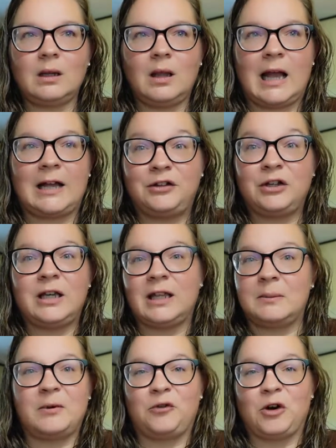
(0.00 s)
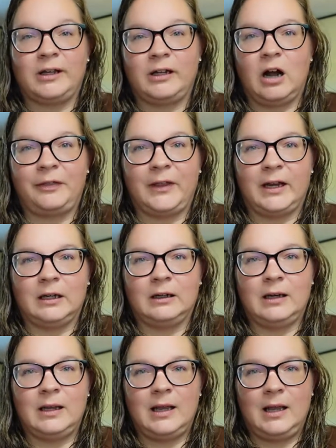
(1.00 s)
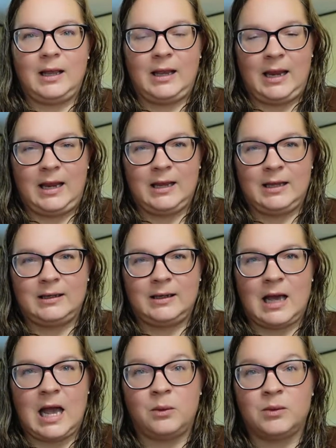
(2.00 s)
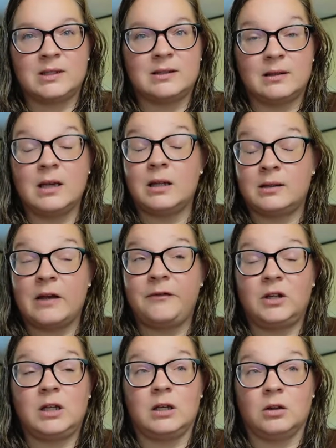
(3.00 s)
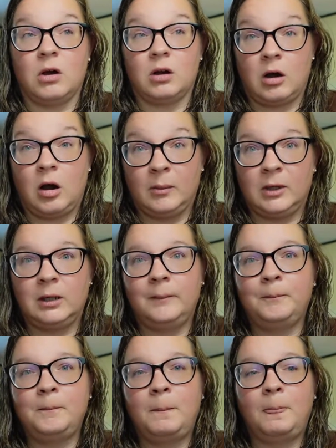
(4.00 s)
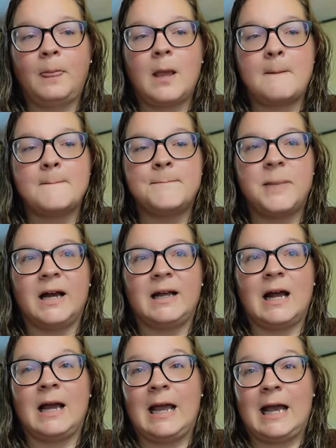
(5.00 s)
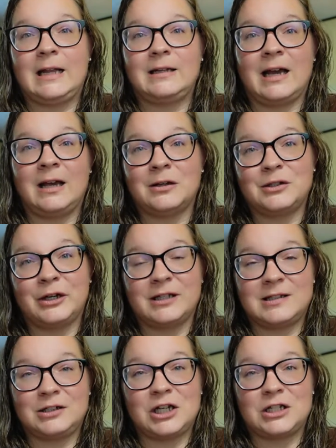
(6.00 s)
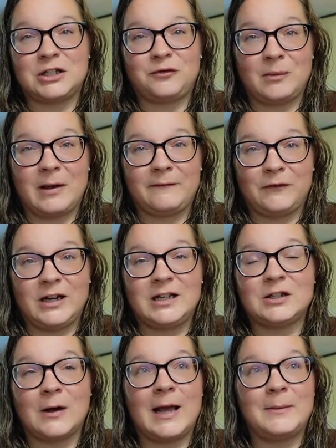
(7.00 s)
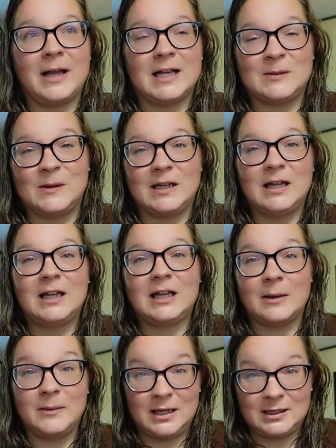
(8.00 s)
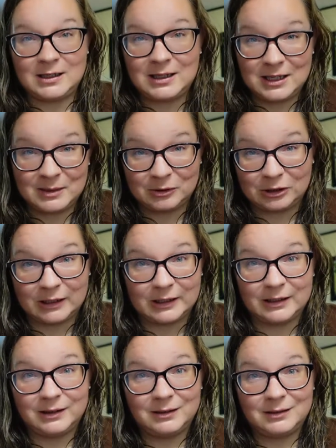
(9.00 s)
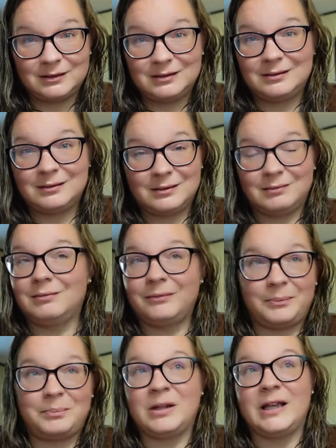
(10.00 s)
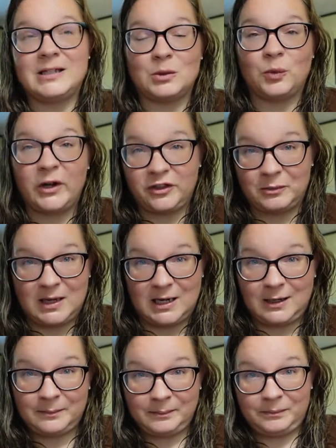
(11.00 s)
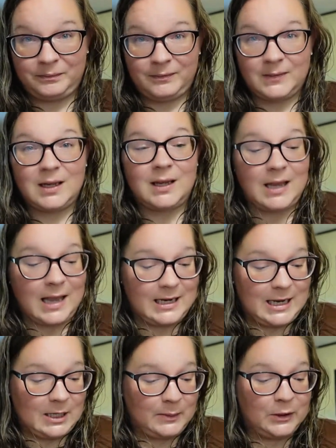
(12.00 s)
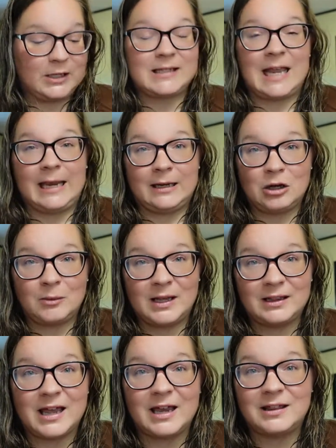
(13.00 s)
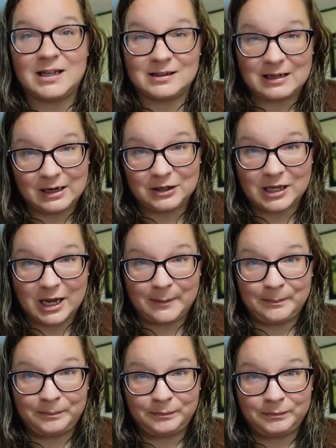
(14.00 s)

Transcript: I took it like before I got there, and I was definitely a lot calmer. But I also got suggestions from my friend. So I had my husband come into the MRI place with me, and he had to put his hand on my leg the entire time.